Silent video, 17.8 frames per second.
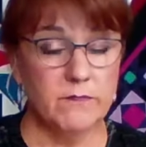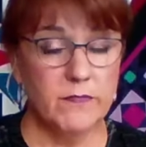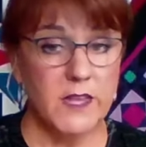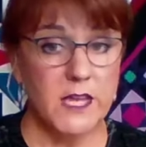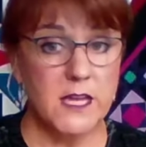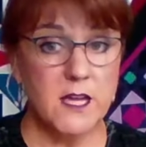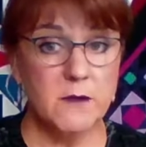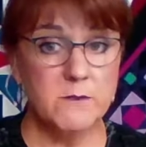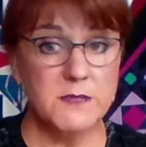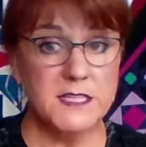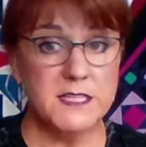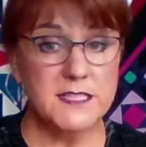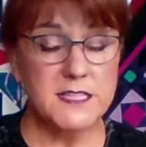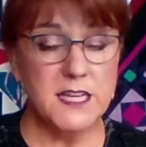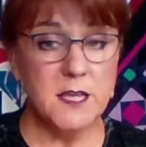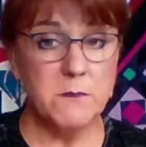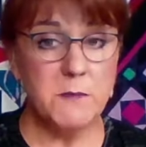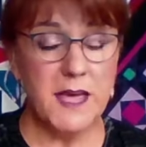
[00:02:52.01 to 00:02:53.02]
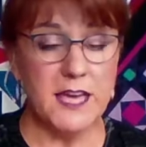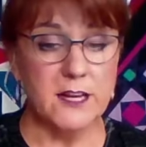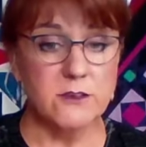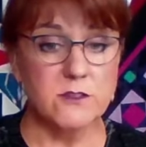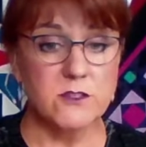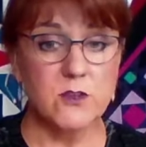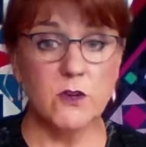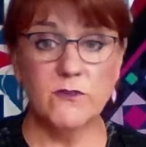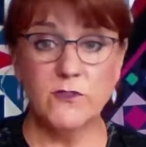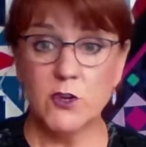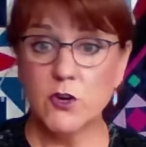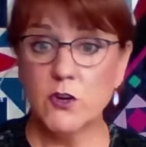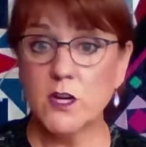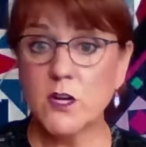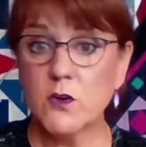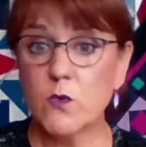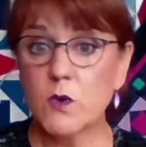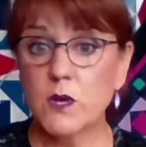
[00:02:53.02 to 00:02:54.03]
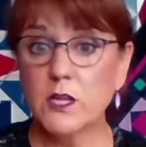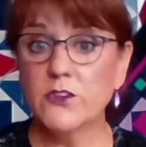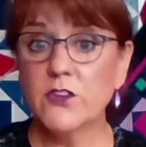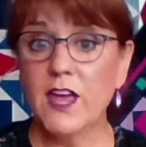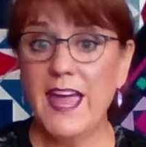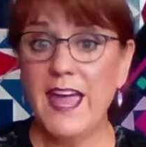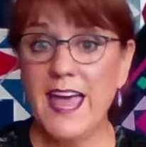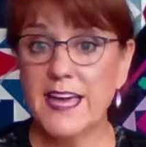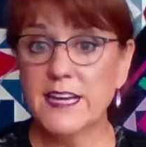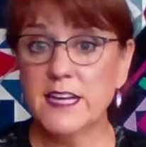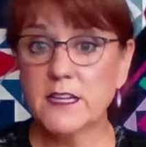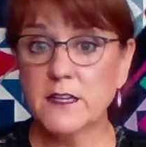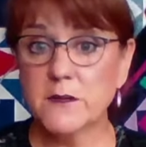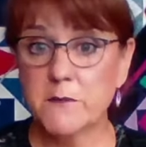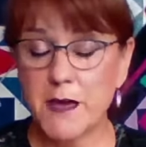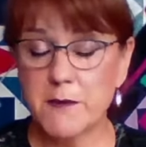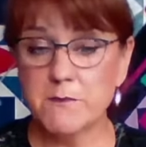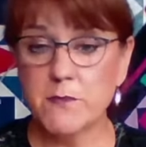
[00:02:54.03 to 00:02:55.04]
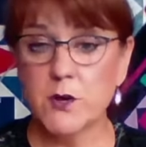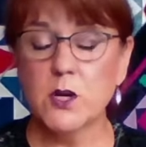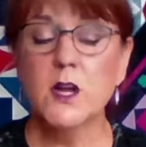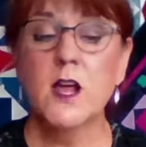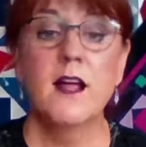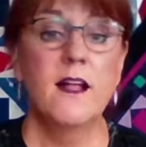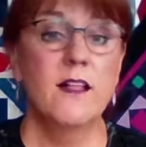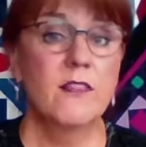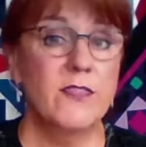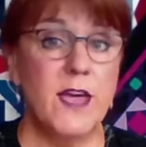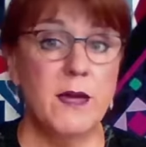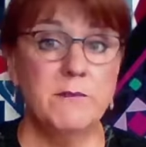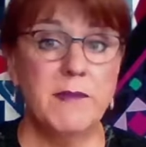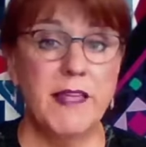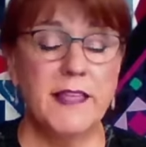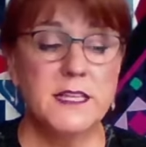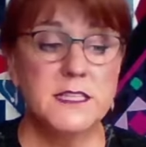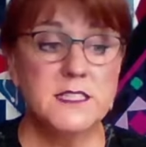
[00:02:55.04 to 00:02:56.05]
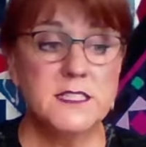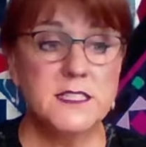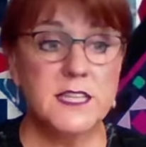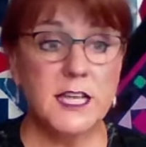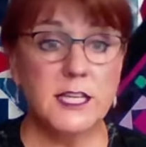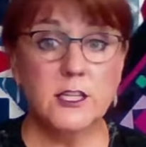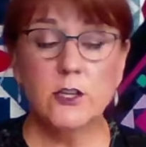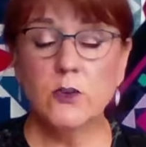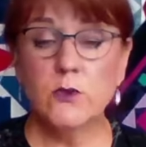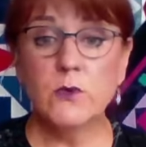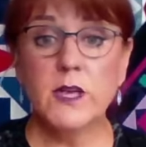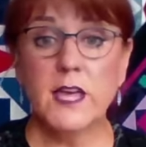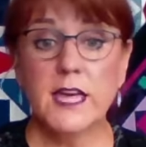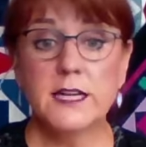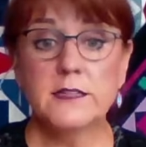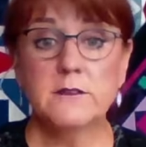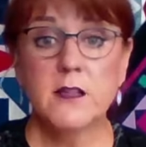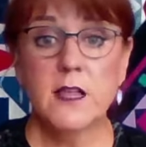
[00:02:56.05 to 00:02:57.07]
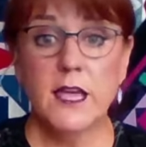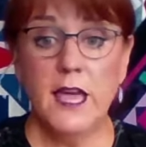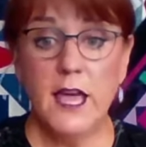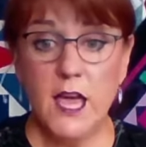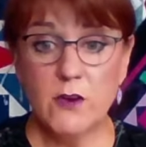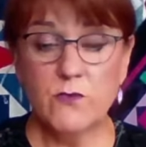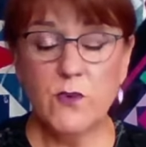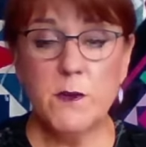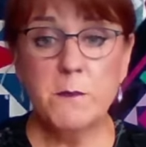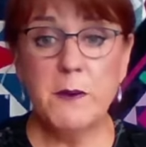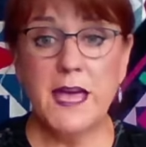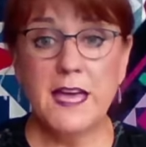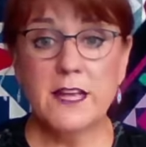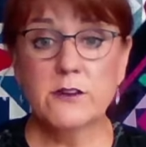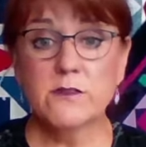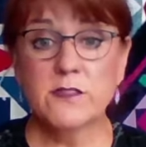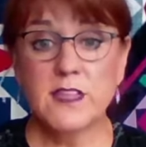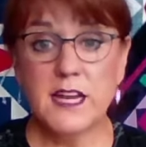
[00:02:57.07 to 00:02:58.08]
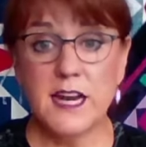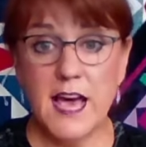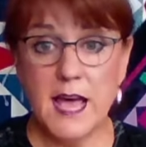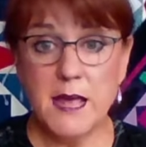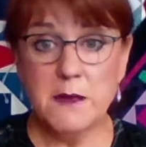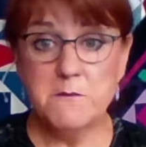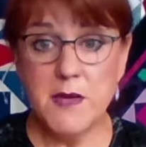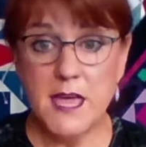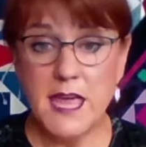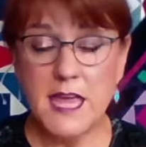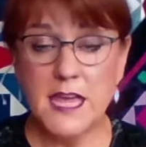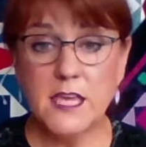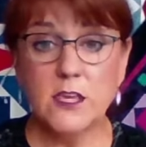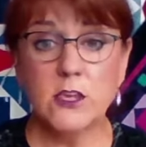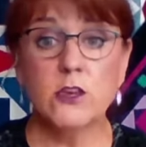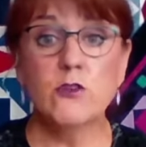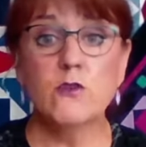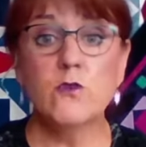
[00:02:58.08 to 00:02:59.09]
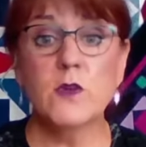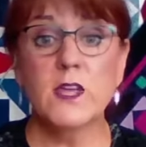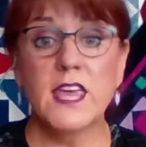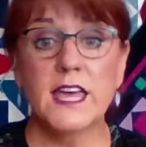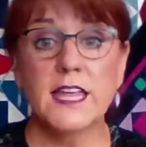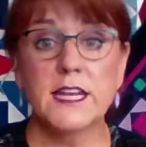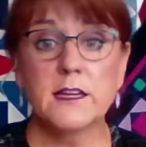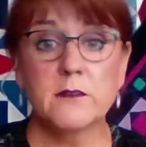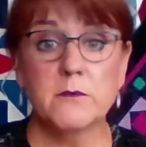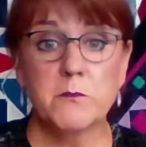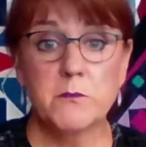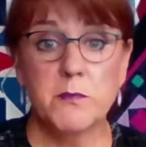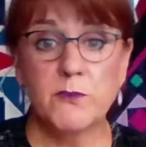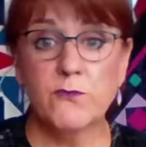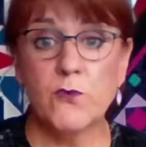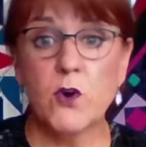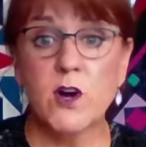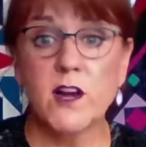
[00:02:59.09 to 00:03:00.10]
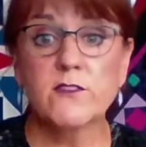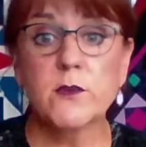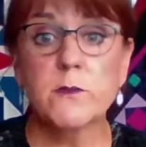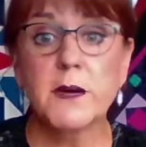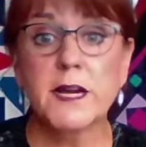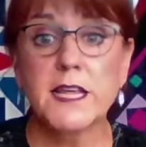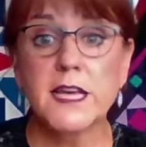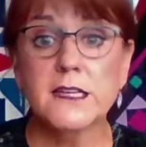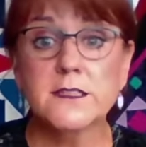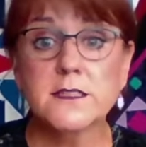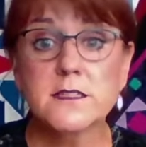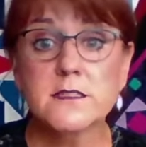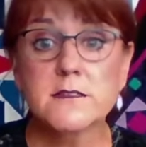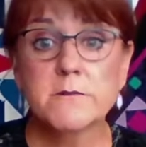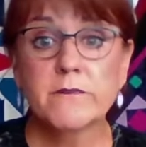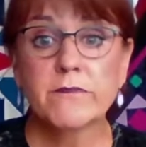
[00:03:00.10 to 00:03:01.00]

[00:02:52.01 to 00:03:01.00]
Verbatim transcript: It comes as an e pattern. So if you're a Quilt Addict member, that means that you get every pattern that I make, you get it before everybody else.